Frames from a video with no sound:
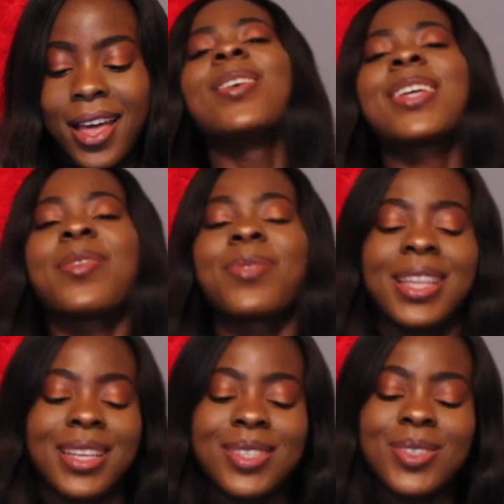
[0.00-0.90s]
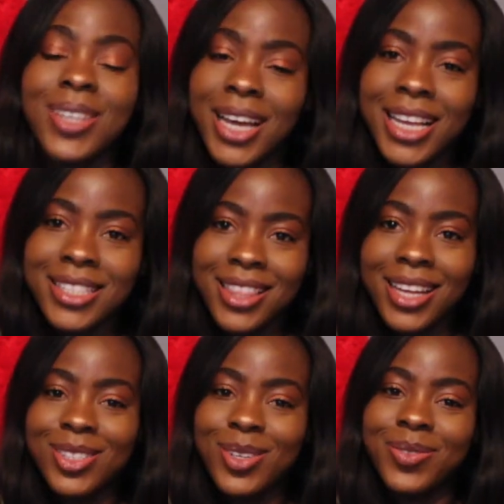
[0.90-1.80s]
Okay. So guys,
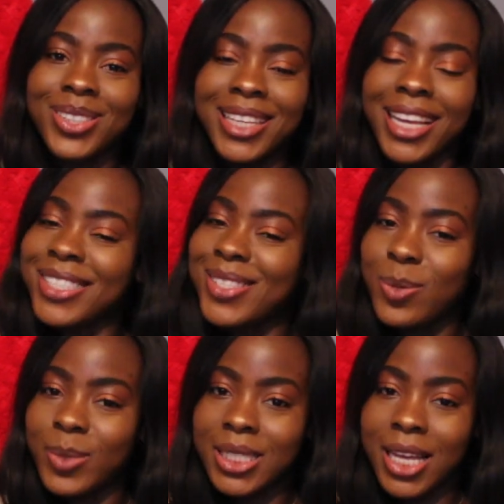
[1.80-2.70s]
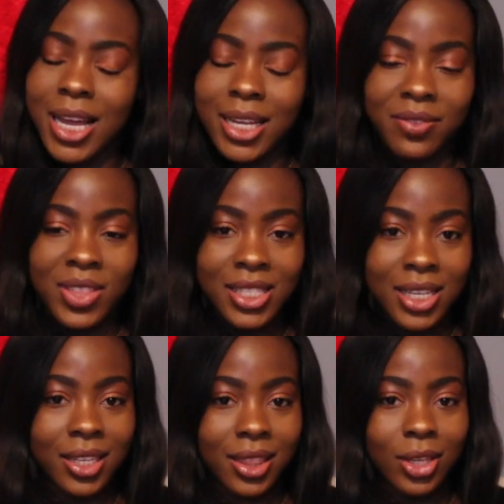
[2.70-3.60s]
that's all for the Get to Know Me tag. If there's
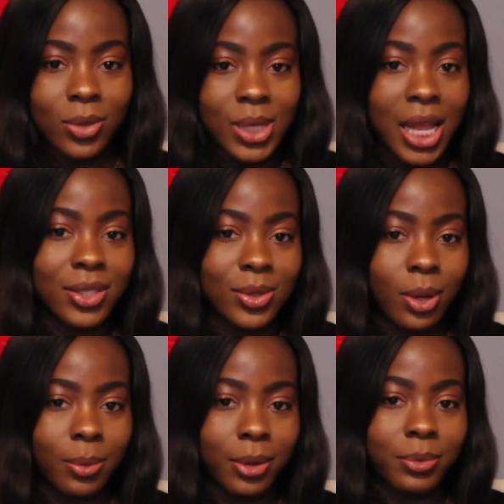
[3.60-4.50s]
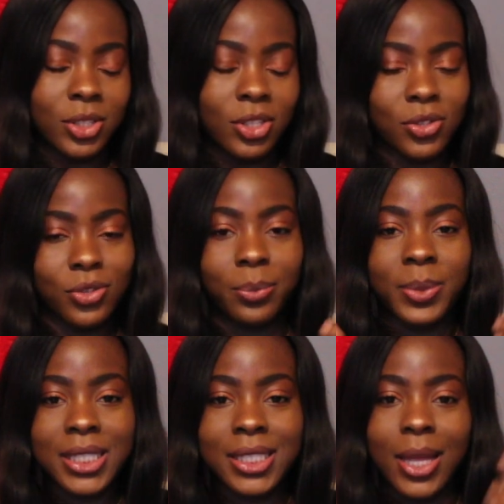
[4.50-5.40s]
anything you would like to know about me, just drop
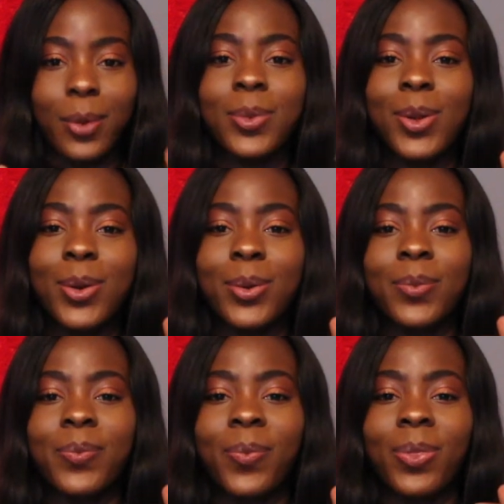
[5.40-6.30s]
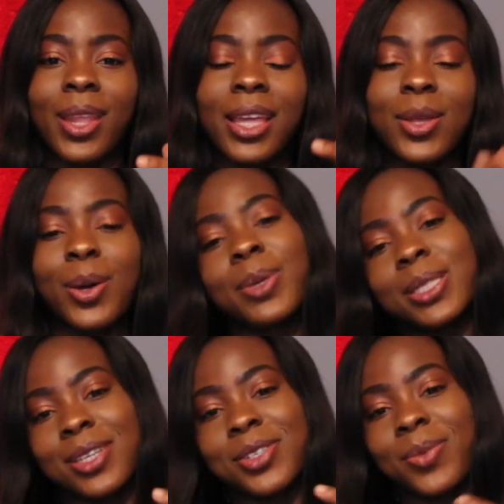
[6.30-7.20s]
it down below in the
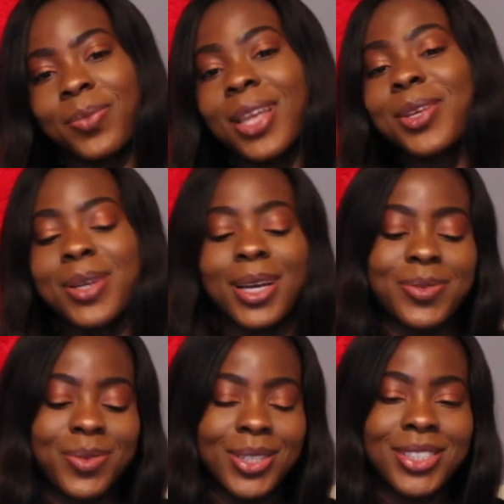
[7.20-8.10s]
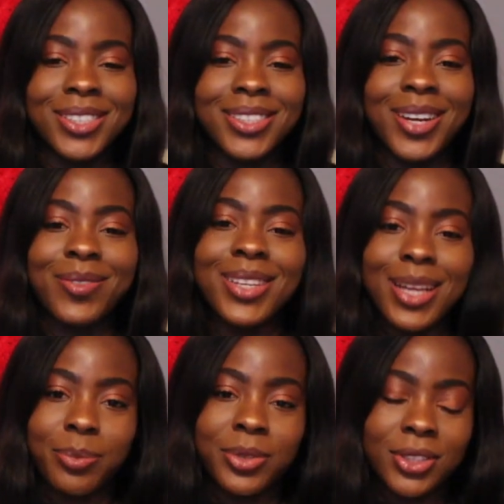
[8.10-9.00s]
comment section. Thank you guys for watching. I
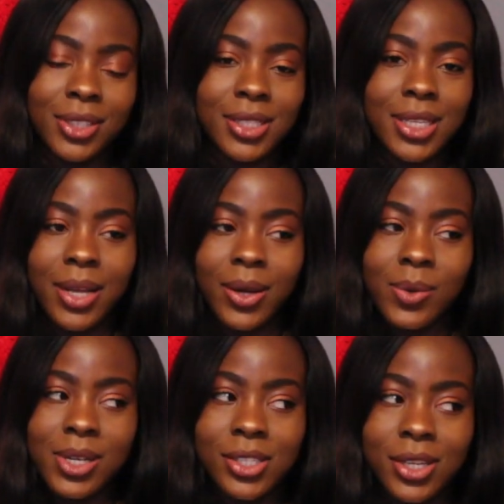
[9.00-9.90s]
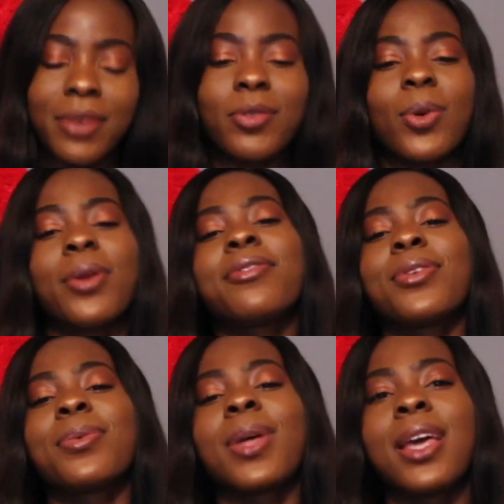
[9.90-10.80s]
really appreciate each and every one
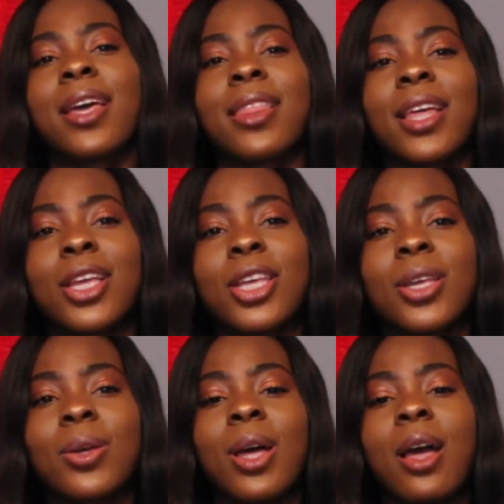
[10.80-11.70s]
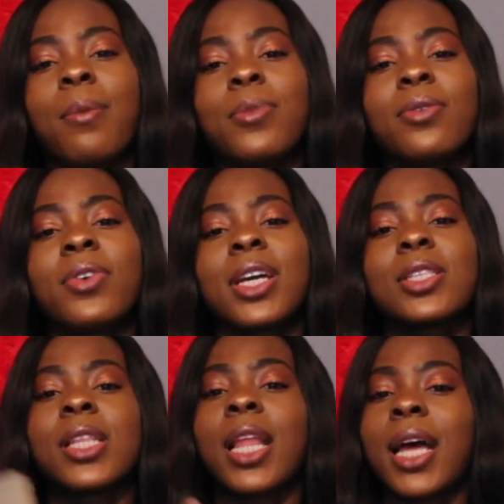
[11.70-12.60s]
of you. Thank you. Don't
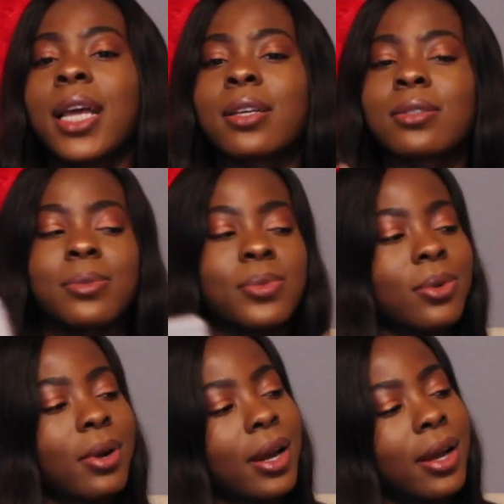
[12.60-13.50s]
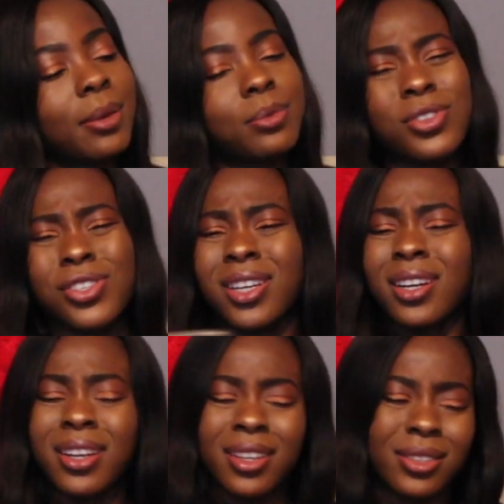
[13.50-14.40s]
forget to like, subscribe,
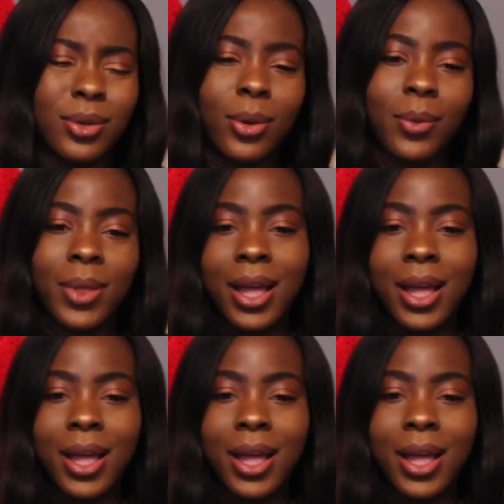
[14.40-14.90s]
share, you know.